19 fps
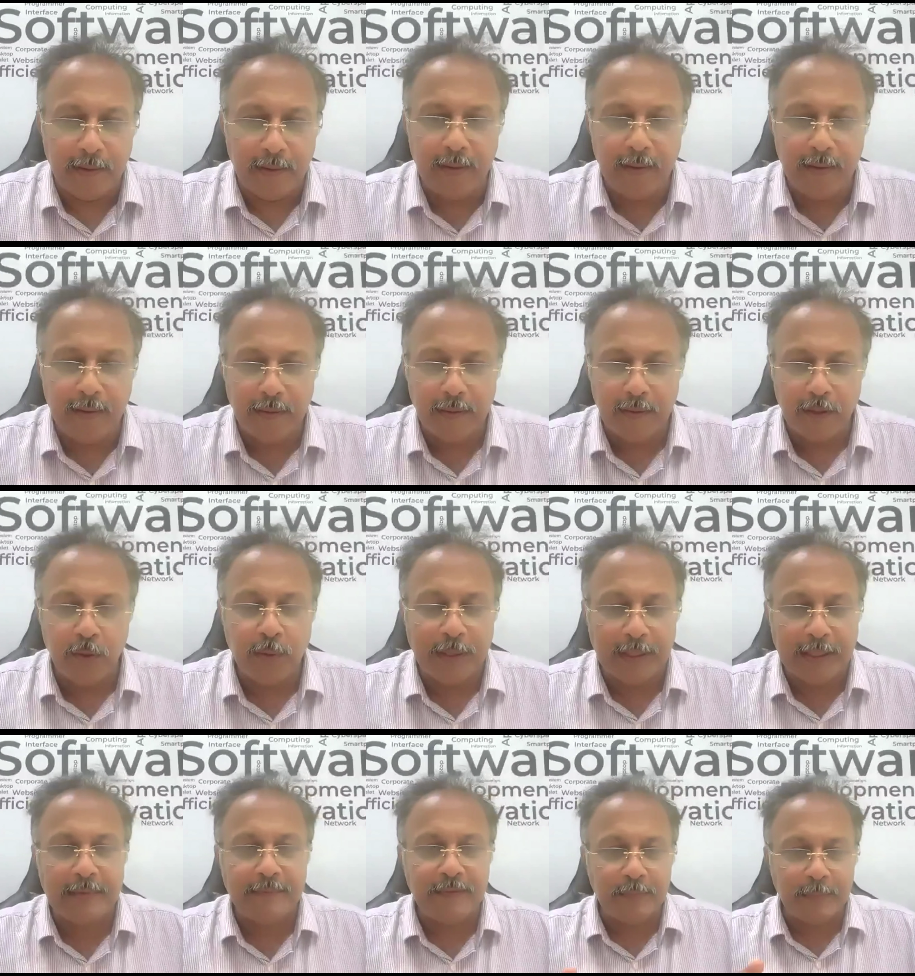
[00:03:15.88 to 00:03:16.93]
Agreed? Do you
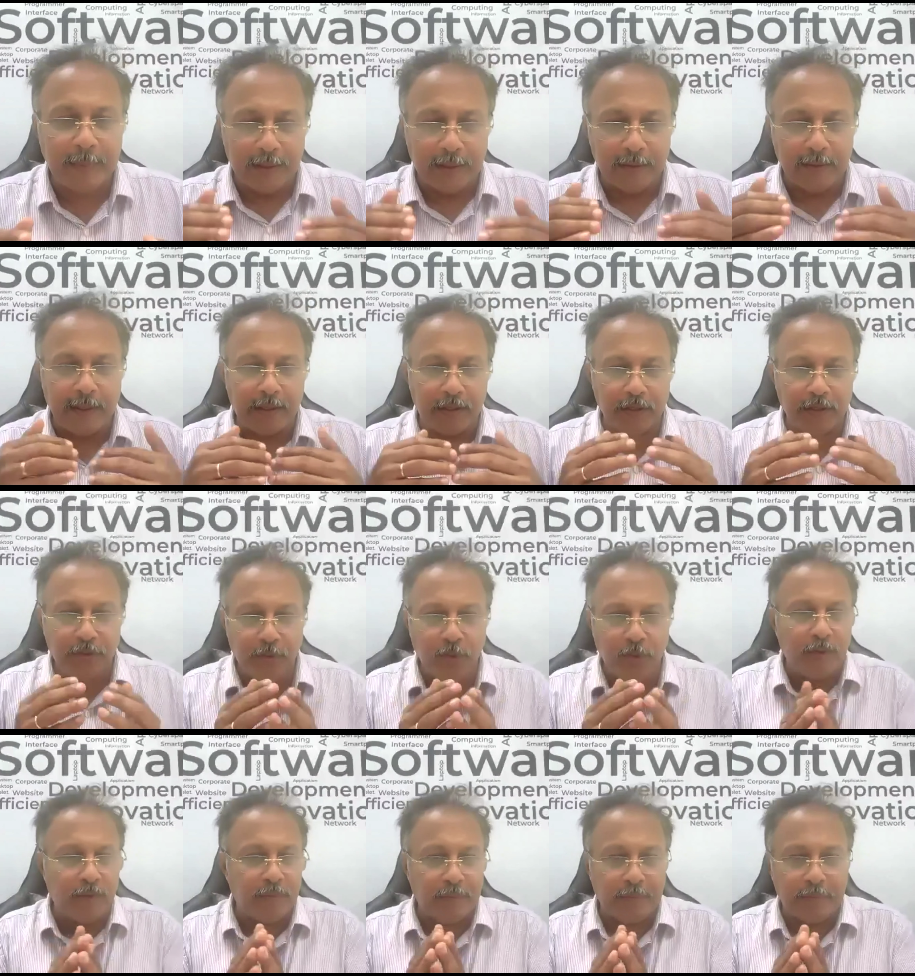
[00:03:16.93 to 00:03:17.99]
agree with me that
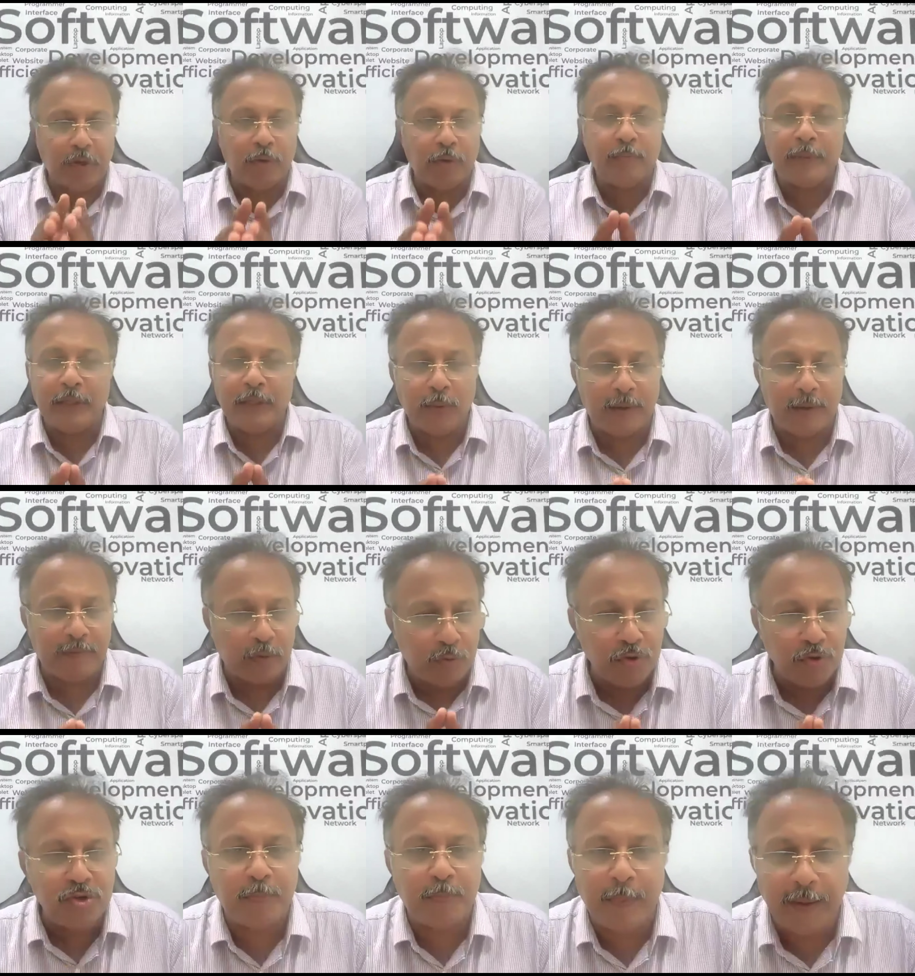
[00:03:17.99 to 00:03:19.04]
you are normally you have a
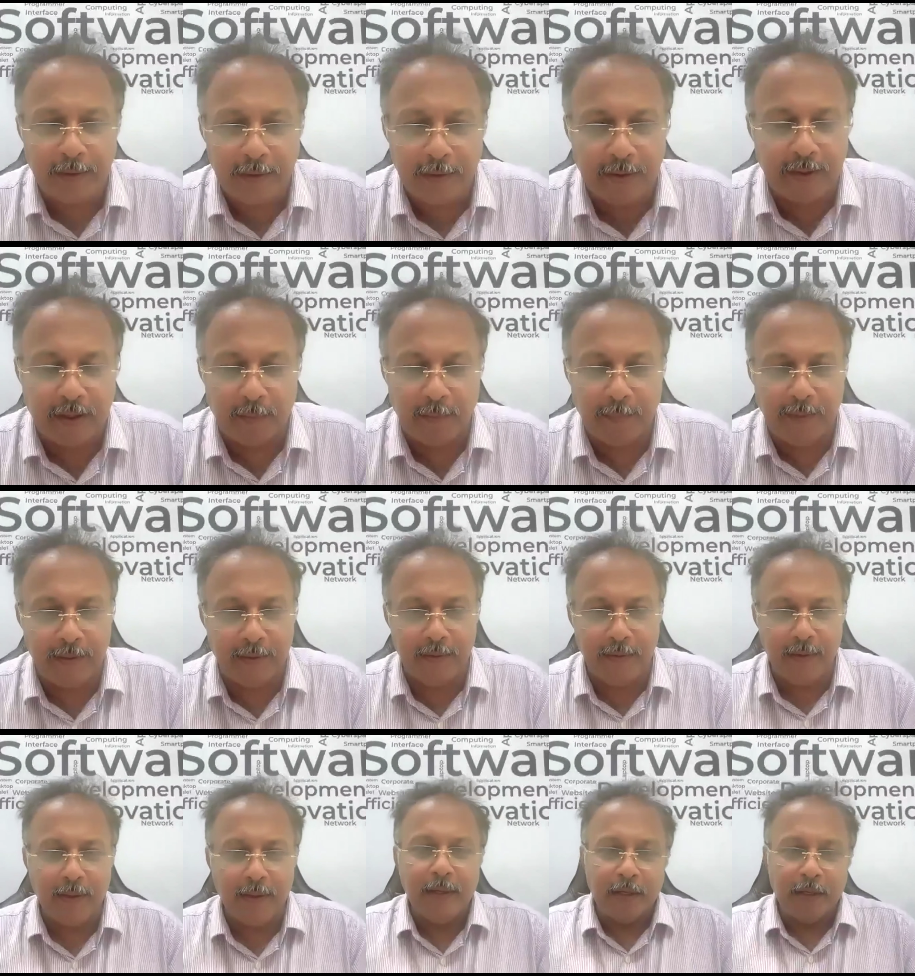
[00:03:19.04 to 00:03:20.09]
good speaker coming
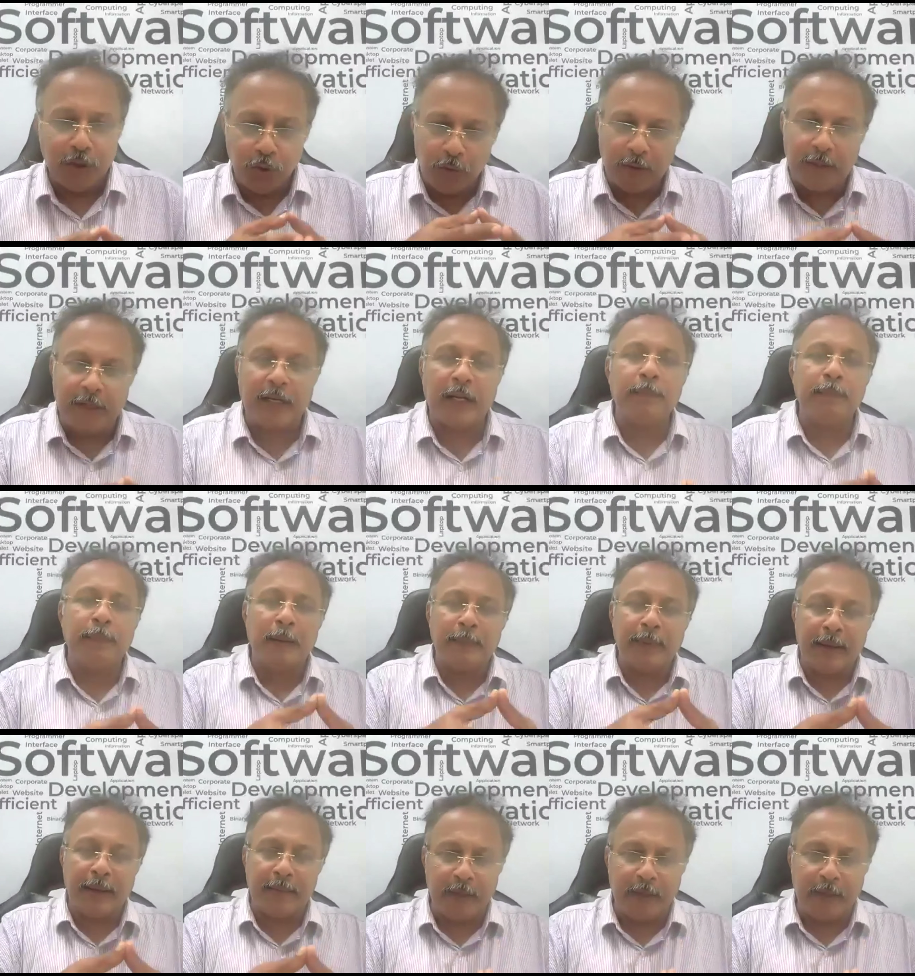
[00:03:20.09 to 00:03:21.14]
in? Your club may
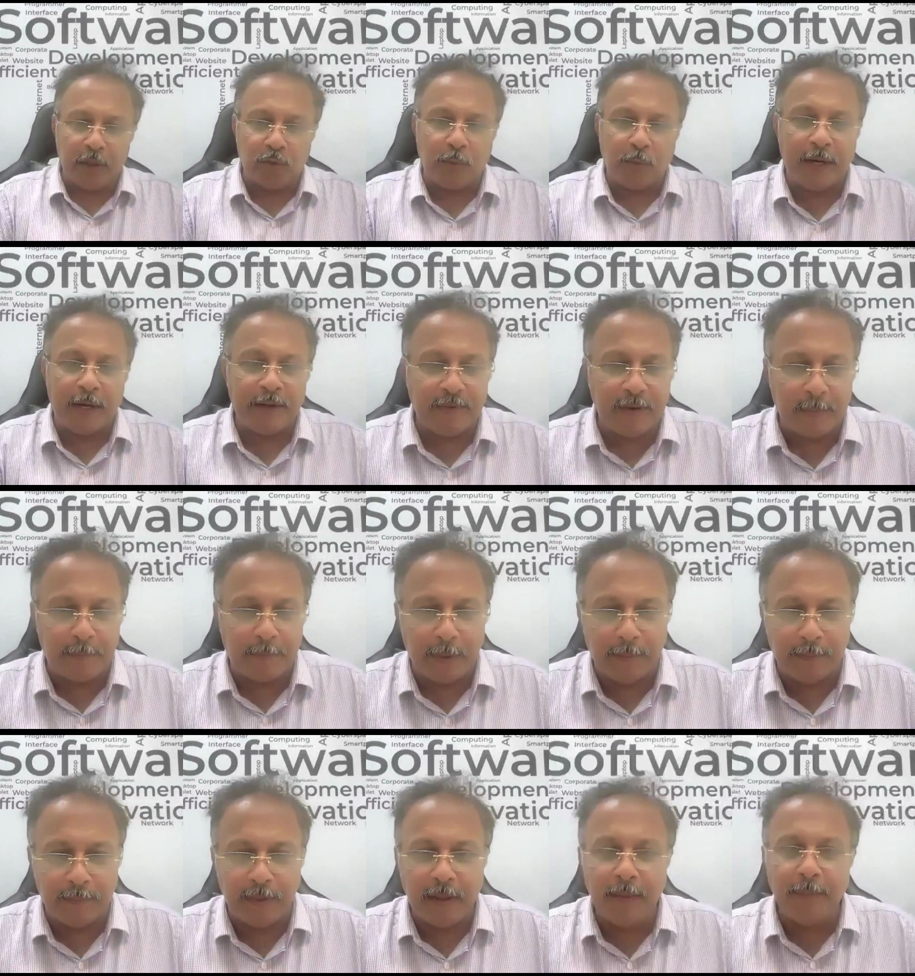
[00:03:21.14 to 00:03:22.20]
be having 25
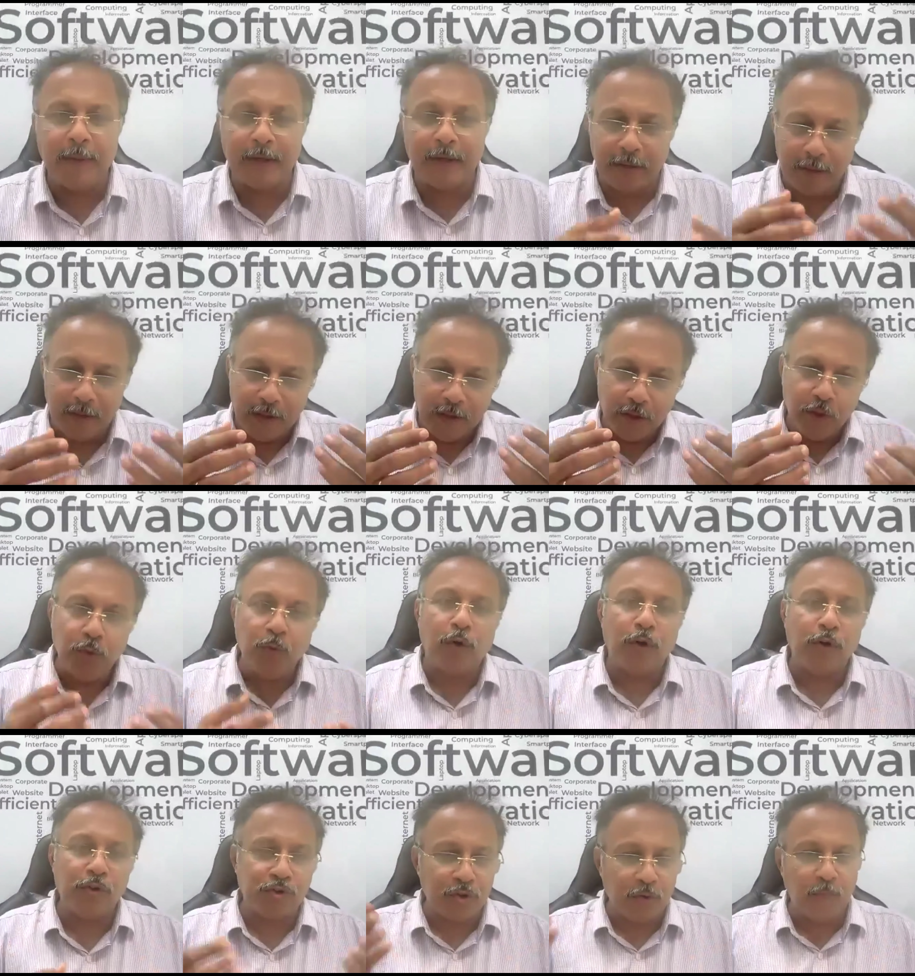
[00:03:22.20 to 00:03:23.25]
people, but you
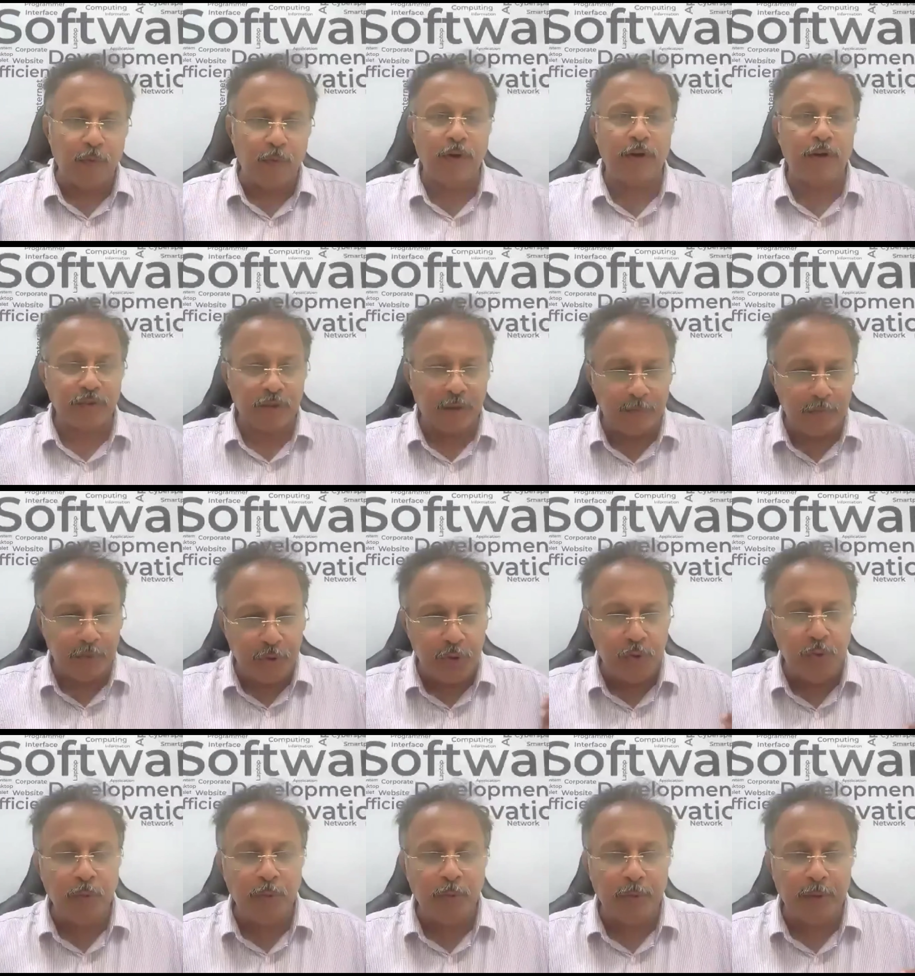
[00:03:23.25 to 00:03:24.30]
also want some
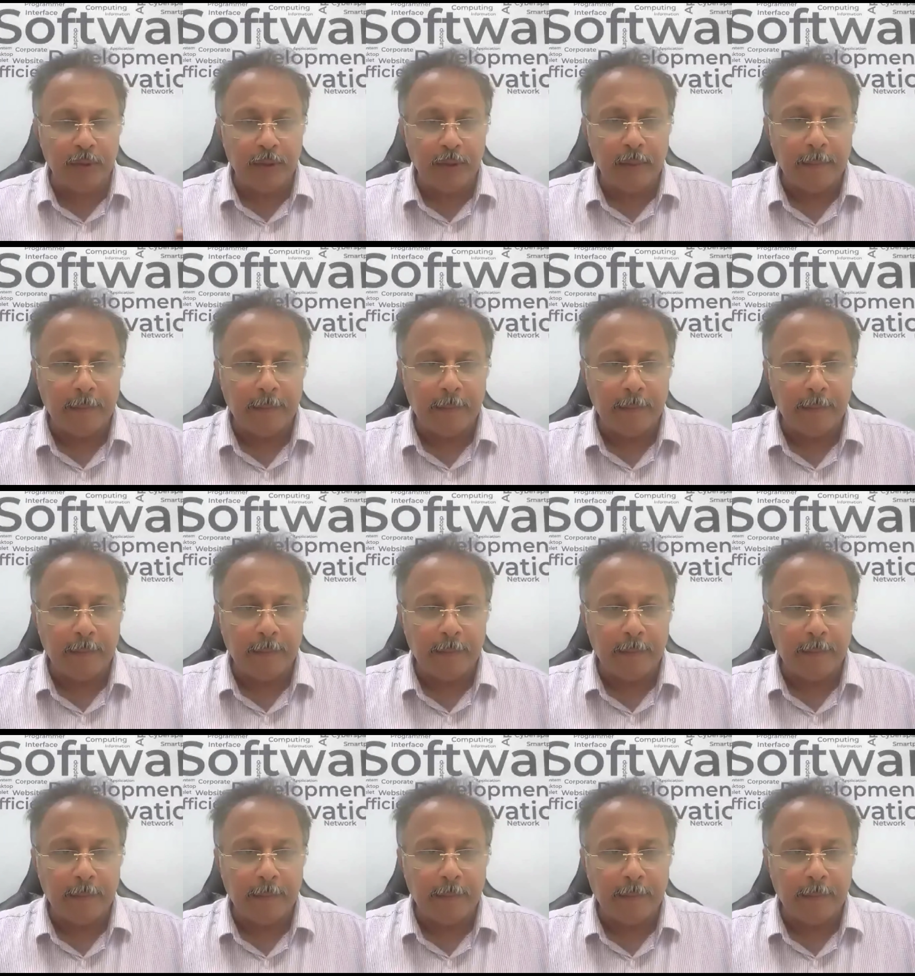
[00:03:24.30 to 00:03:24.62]
new